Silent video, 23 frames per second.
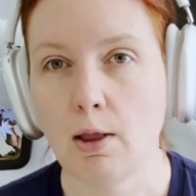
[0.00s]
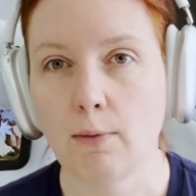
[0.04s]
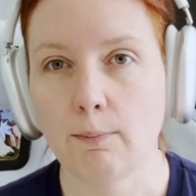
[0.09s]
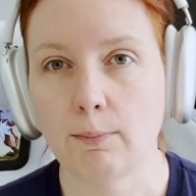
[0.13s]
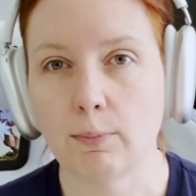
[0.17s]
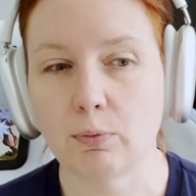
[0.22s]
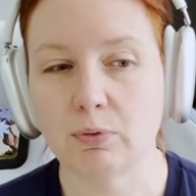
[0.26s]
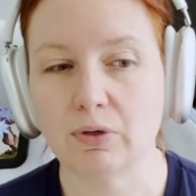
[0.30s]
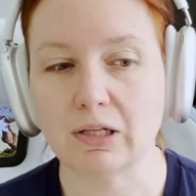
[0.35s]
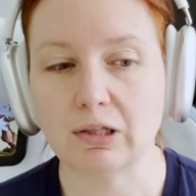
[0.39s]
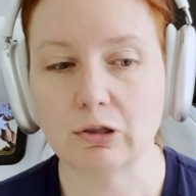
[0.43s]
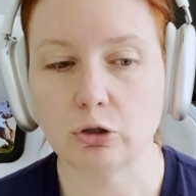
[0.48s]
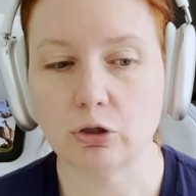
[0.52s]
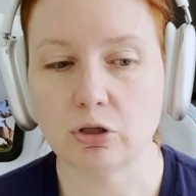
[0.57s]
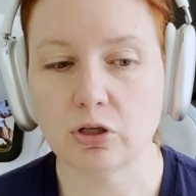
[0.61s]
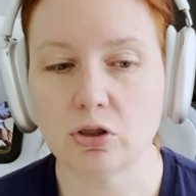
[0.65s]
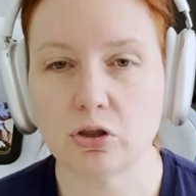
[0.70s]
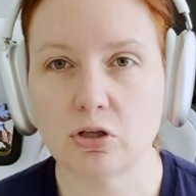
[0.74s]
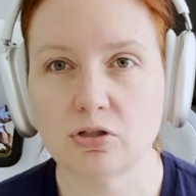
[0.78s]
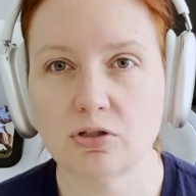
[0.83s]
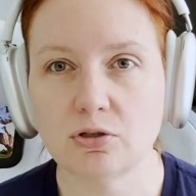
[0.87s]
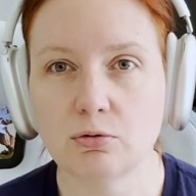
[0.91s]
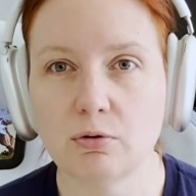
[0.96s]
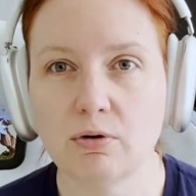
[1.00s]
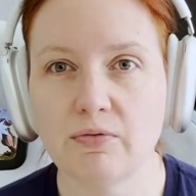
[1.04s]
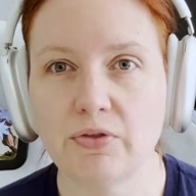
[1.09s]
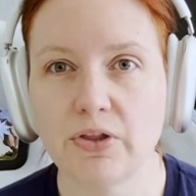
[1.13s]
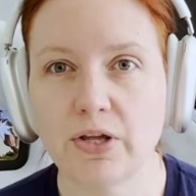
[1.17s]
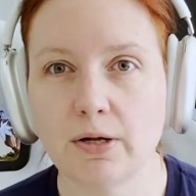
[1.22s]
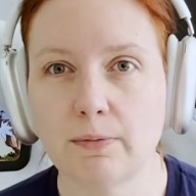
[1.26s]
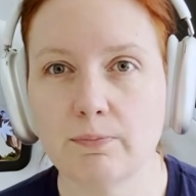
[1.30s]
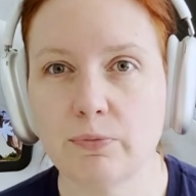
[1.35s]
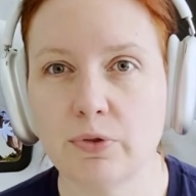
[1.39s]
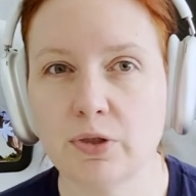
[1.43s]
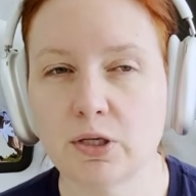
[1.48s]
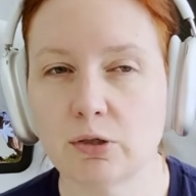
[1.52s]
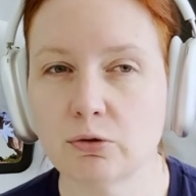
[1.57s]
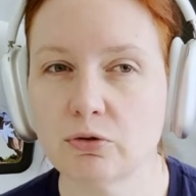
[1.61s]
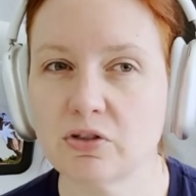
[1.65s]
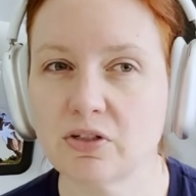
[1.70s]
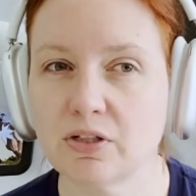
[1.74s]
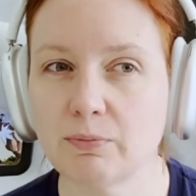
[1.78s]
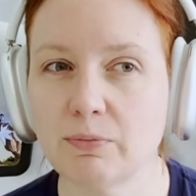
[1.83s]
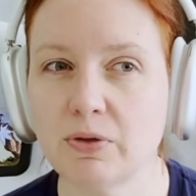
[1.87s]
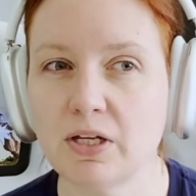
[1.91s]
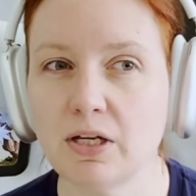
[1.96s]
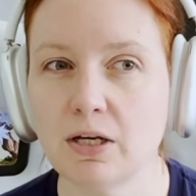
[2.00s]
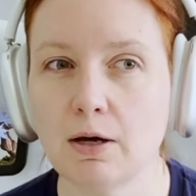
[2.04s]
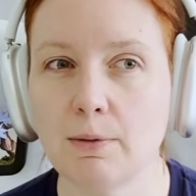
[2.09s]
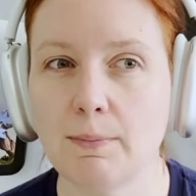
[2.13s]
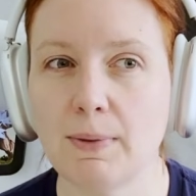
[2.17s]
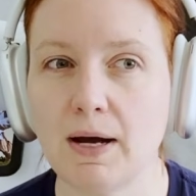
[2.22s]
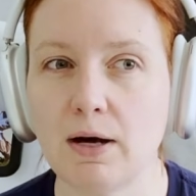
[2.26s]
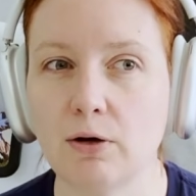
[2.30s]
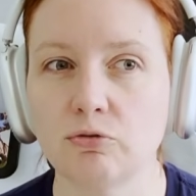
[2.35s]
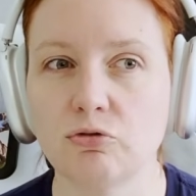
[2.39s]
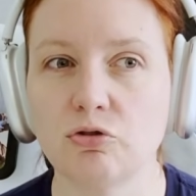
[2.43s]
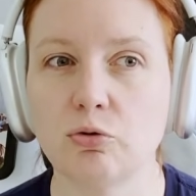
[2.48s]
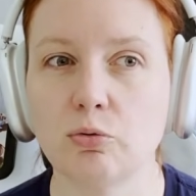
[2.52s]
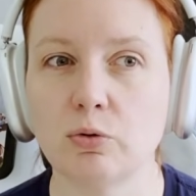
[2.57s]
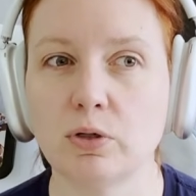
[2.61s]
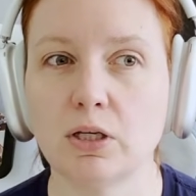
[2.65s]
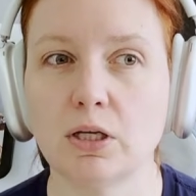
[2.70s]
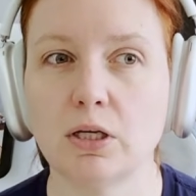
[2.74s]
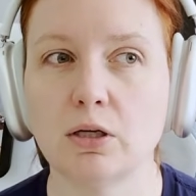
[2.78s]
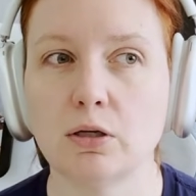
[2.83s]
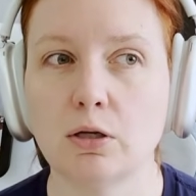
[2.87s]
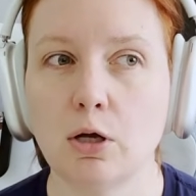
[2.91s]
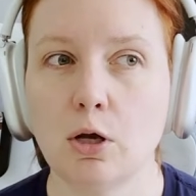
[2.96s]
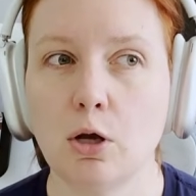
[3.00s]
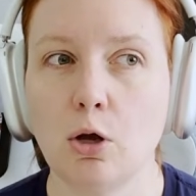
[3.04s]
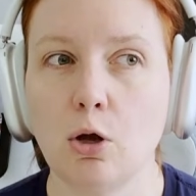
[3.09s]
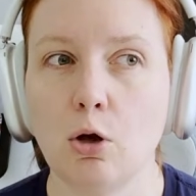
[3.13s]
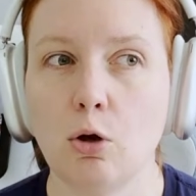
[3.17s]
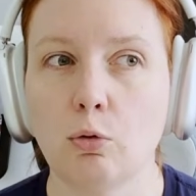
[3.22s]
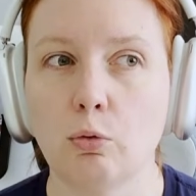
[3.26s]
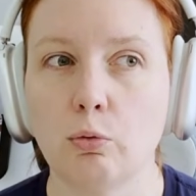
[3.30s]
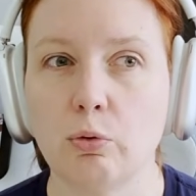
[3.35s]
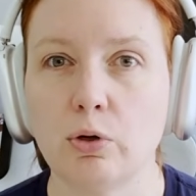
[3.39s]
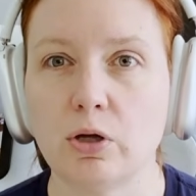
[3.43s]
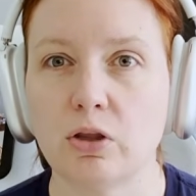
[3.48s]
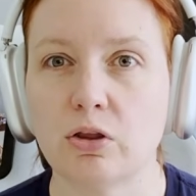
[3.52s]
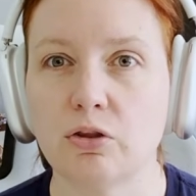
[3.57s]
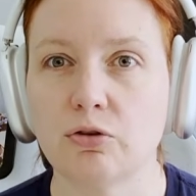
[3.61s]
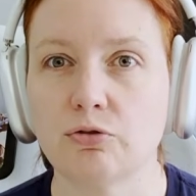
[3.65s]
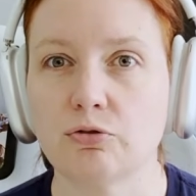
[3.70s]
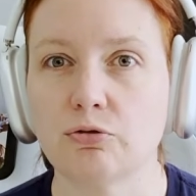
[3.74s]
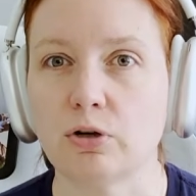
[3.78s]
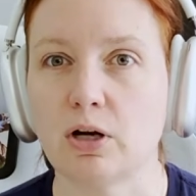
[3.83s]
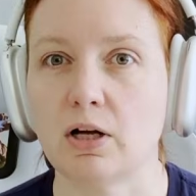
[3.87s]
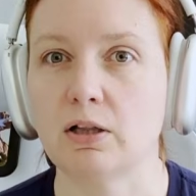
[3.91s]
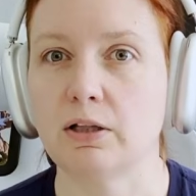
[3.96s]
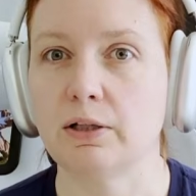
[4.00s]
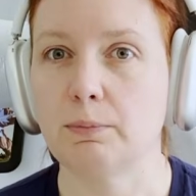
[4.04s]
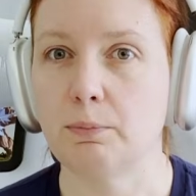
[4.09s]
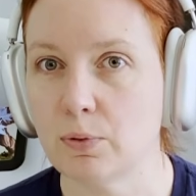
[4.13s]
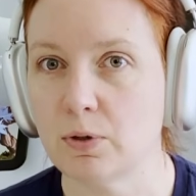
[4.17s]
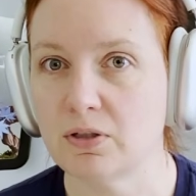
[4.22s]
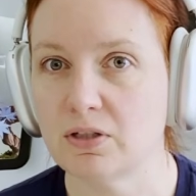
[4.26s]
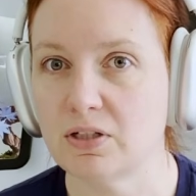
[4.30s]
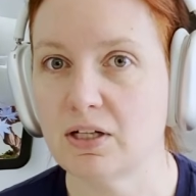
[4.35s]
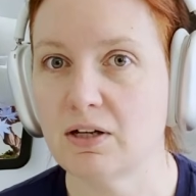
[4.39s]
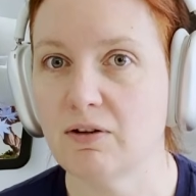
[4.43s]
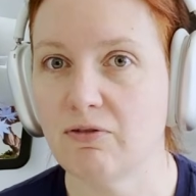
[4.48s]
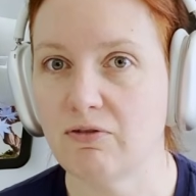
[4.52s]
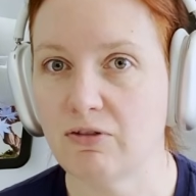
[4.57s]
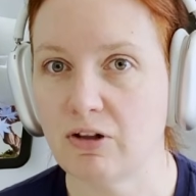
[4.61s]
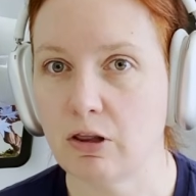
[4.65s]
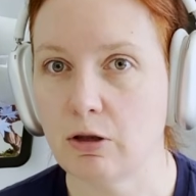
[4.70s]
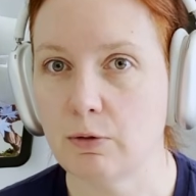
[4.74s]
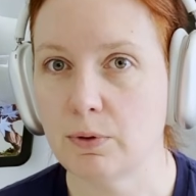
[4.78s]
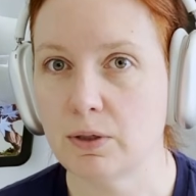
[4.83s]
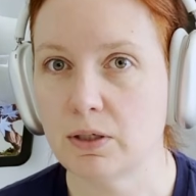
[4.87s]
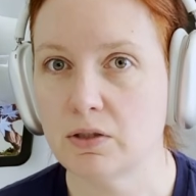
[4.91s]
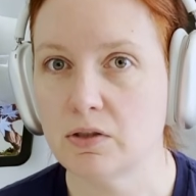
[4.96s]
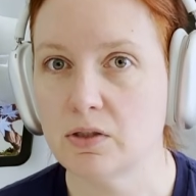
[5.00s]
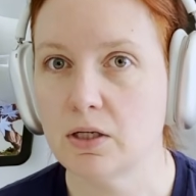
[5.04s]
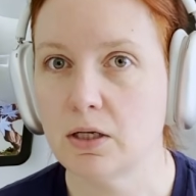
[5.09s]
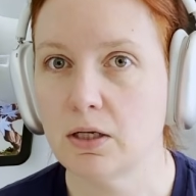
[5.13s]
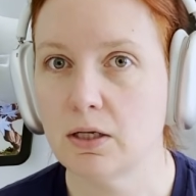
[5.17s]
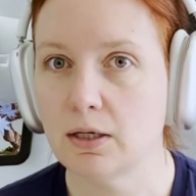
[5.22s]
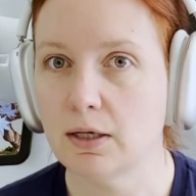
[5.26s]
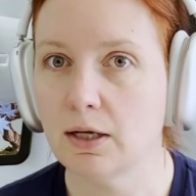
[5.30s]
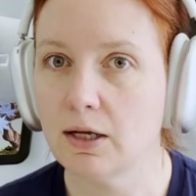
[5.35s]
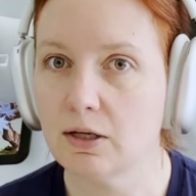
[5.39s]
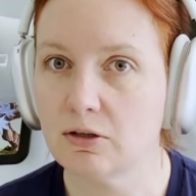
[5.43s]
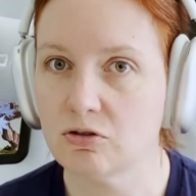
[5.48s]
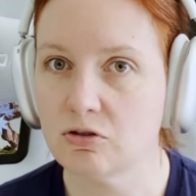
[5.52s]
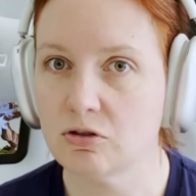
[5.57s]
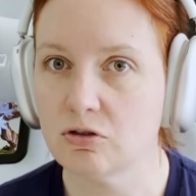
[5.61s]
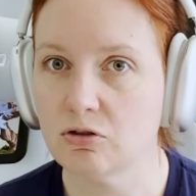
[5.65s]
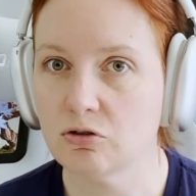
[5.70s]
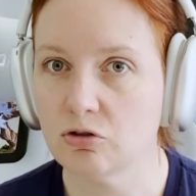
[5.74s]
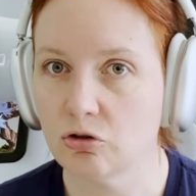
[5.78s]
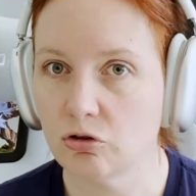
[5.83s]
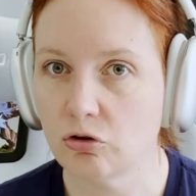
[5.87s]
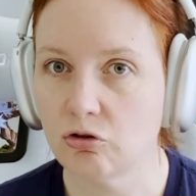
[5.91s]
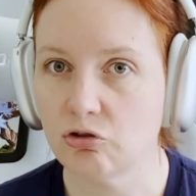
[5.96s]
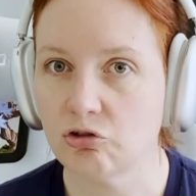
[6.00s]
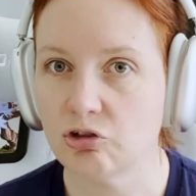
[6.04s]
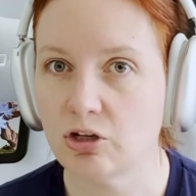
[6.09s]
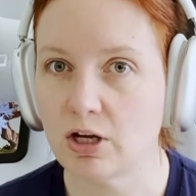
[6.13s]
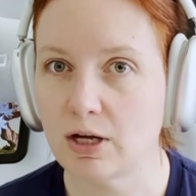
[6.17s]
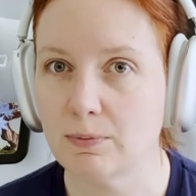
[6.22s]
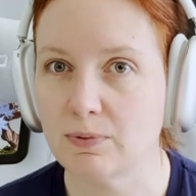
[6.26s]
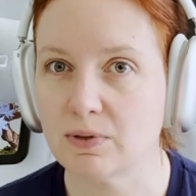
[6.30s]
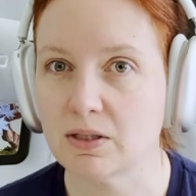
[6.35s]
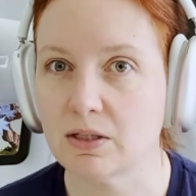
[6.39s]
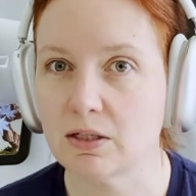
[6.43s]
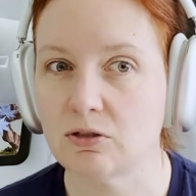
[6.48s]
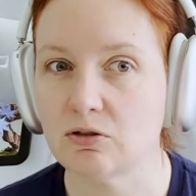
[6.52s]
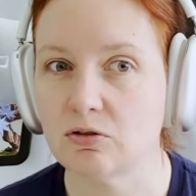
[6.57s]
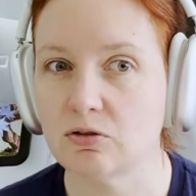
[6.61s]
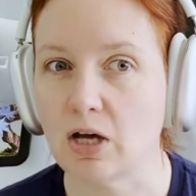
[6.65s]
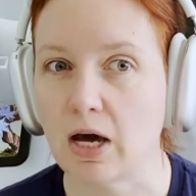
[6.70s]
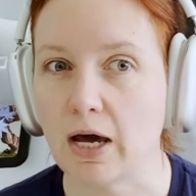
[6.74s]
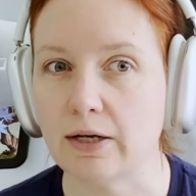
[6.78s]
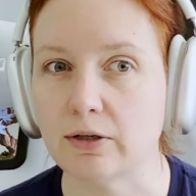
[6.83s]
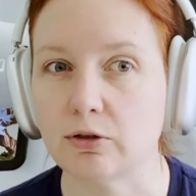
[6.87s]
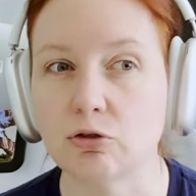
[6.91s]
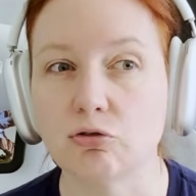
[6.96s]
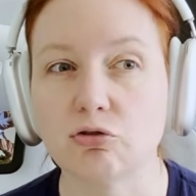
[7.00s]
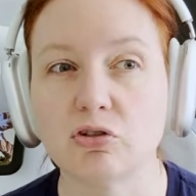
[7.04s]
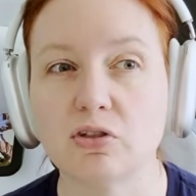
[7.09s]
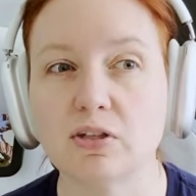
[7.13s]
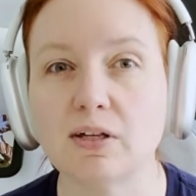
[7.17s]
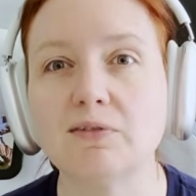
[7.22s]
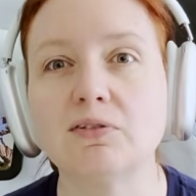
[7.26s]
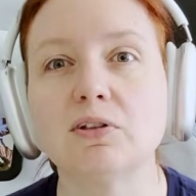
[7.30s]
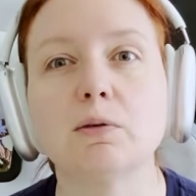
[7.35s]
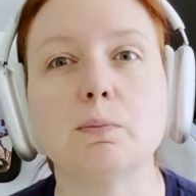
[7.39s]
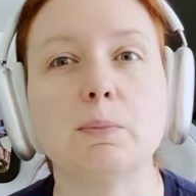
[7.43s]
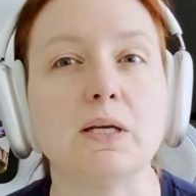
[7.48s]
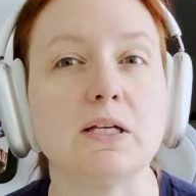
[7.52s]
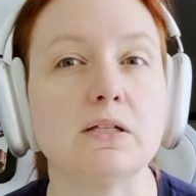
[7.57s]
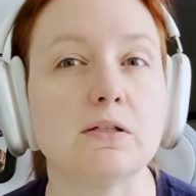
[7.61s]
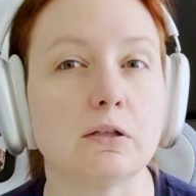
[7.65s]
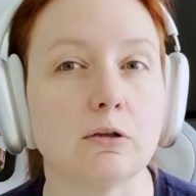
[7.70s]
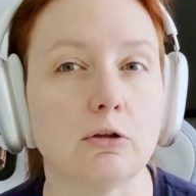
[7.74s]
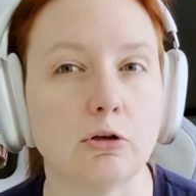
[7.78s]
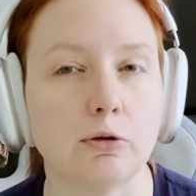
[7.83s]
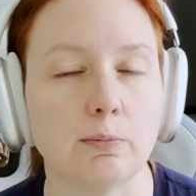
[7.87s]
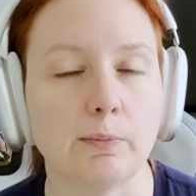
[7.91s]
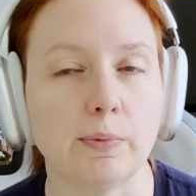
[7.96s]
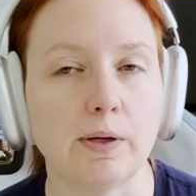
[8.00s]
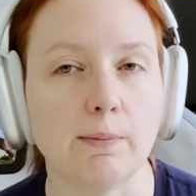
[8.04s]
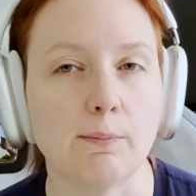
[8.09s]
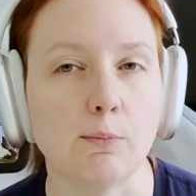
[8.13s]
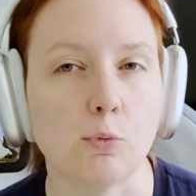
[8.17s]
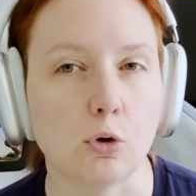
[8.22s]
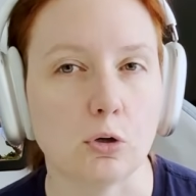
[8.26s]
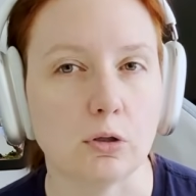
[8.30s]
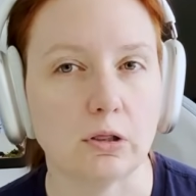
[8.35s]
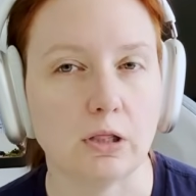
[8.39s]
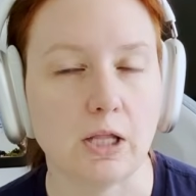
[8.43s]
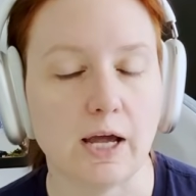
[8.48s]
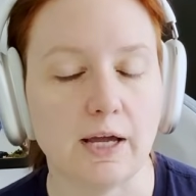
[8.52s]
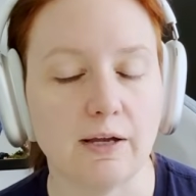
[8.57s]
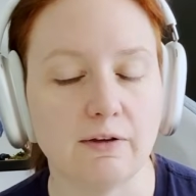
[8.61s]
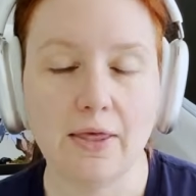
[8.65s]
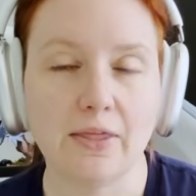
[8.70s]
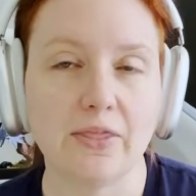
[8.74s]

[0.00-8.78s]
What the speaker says: but when I look at the two of them, there's something about doing it with directly printing filament into the shapes that, I don't know, just gives the piece a little bit more life.